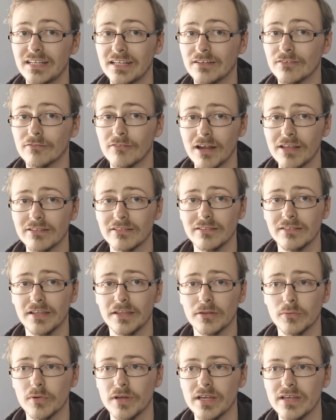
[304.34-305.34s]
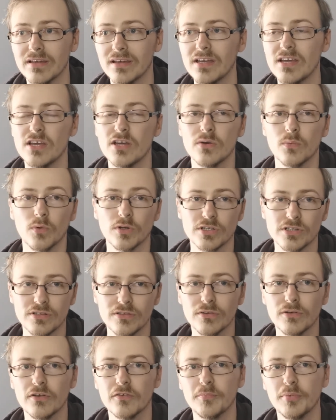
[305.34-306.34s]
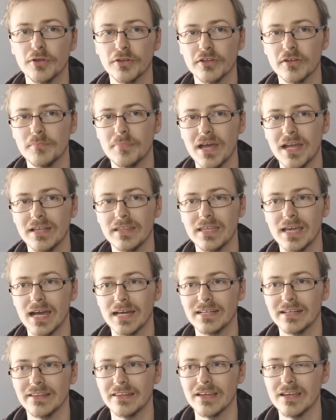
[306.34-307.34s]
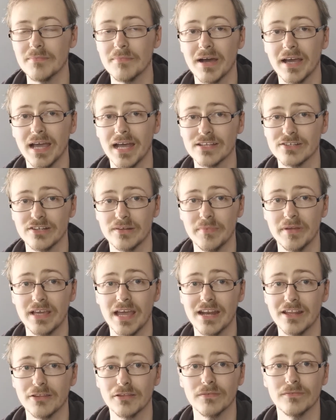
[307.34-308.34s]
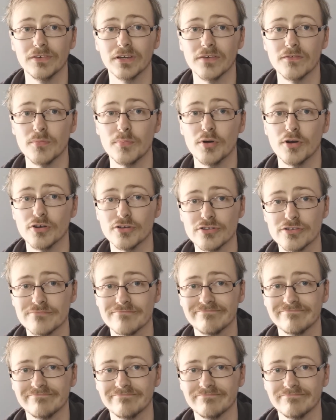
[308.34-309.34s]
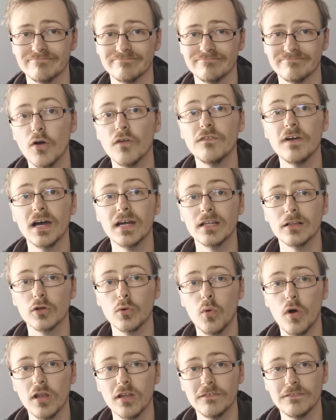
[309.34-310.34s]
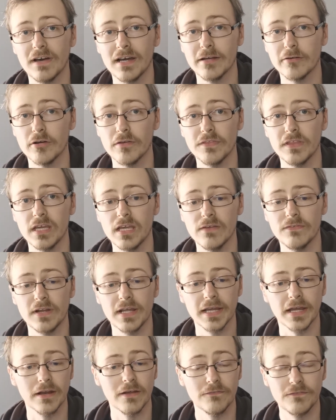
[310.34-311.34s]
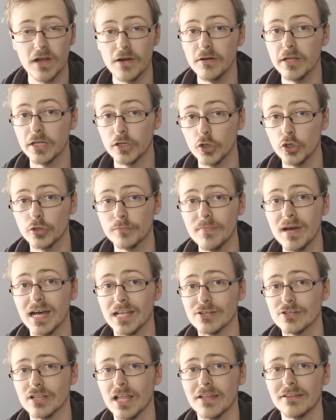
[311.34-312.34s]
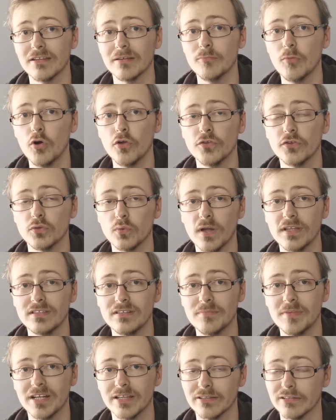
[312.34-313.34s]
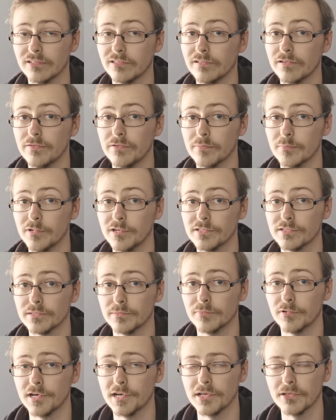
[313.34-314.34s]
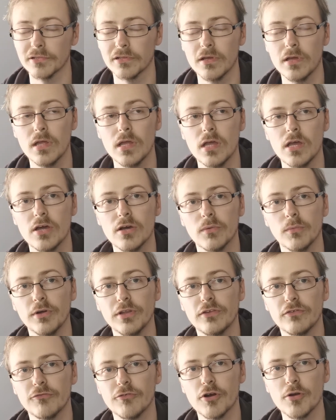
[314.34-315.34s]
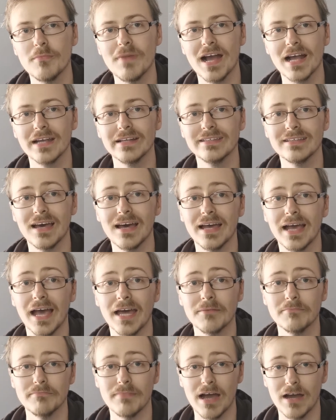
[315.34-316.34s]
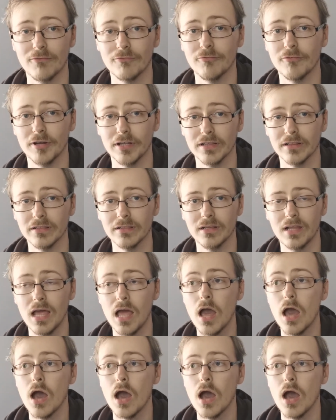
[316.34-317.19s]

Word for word: didn't wrestle this week, which sort of puts to paid the idea that he might actually be getting something of a push. Our final qualifier of the evening, and a very good match lasting more than 20 minutes and two commercial breaks, was Drew McIntyre and Matt Riddle.